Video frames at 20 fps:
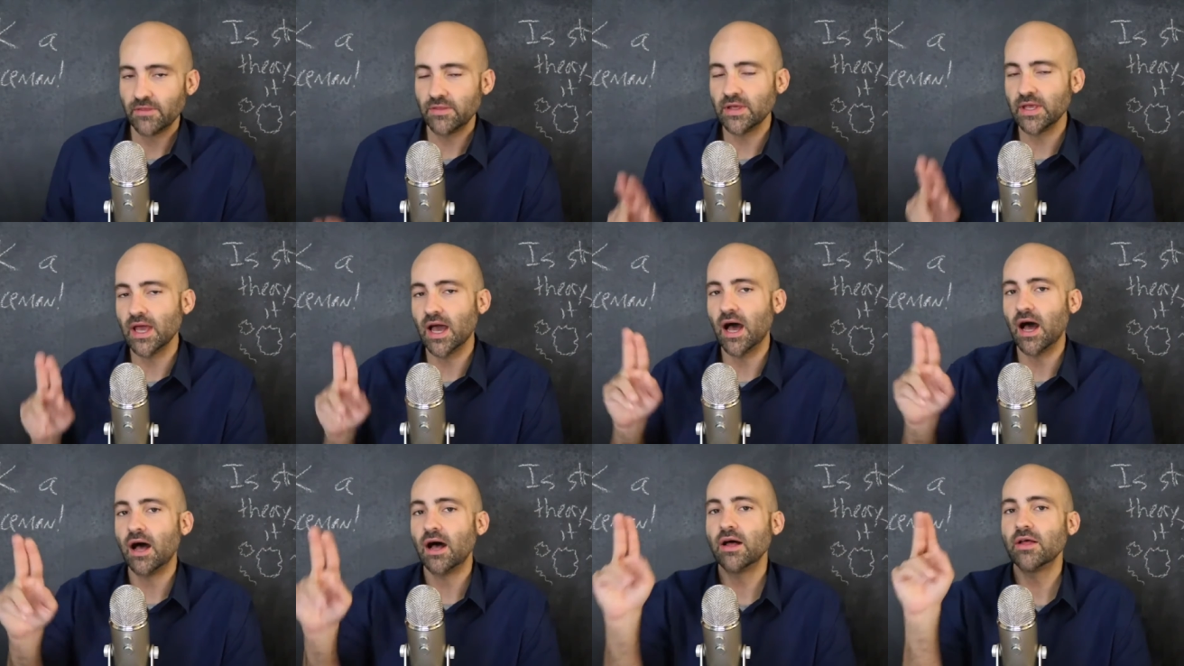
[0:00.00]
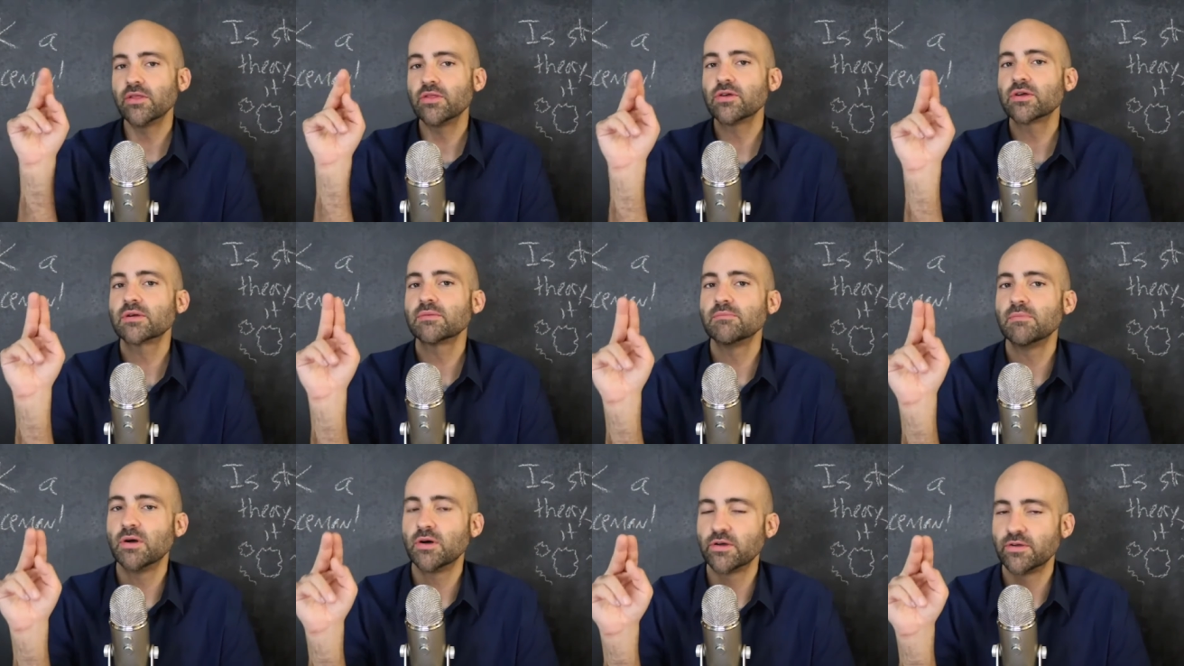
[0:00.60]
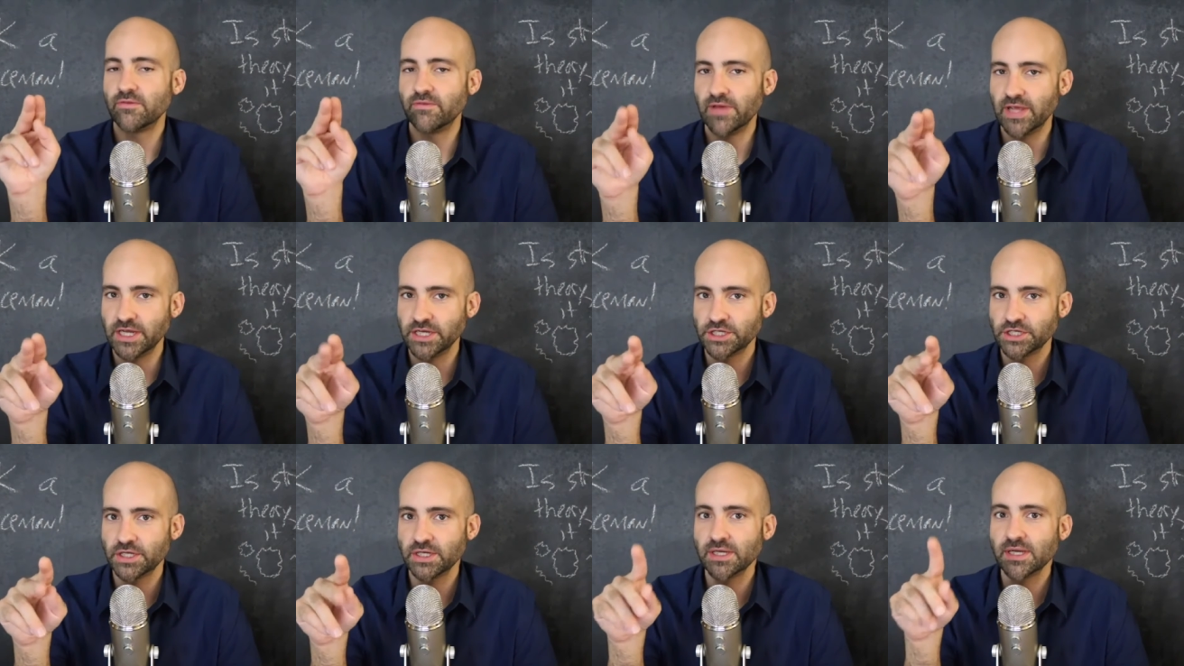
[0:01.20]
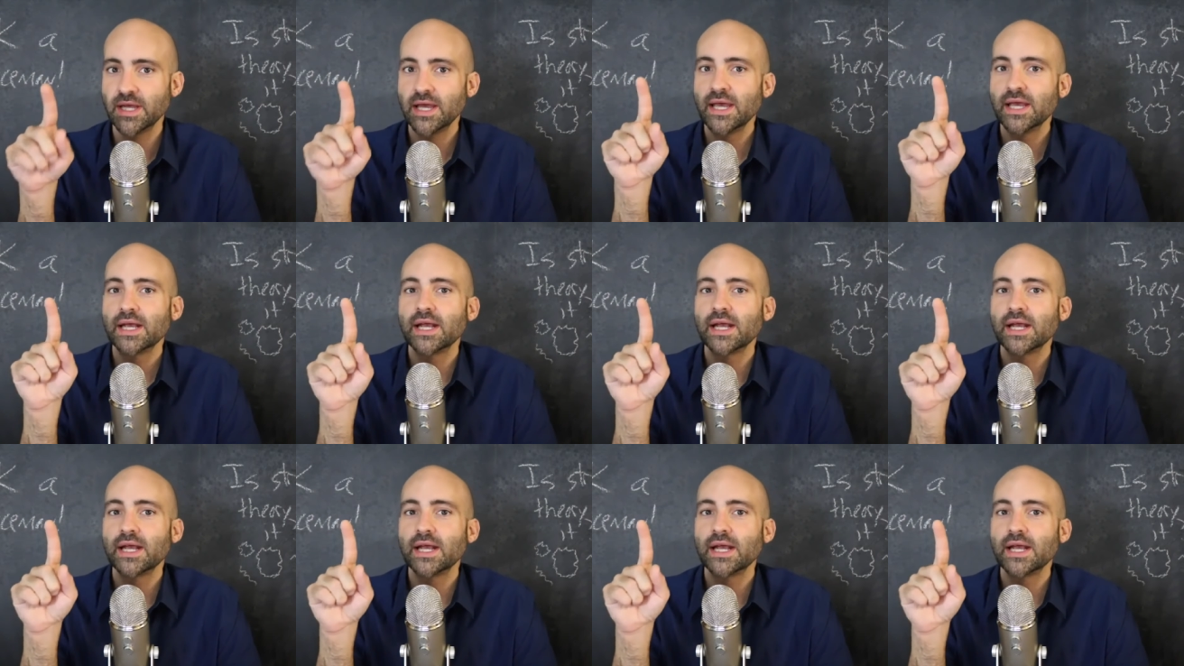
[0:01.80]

The other motivation